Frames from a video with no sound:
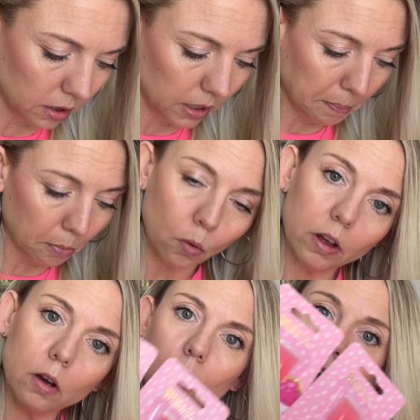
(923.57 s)
Lip
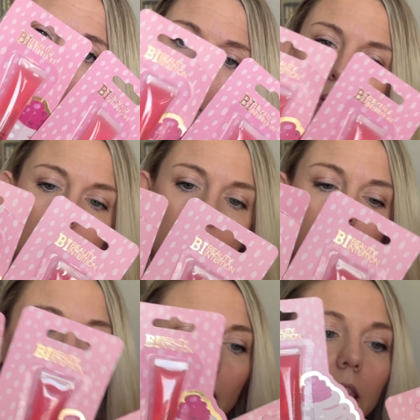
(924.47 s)
oil
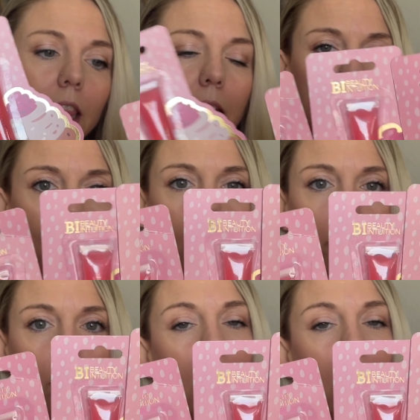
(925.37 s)
cupcake lip oil.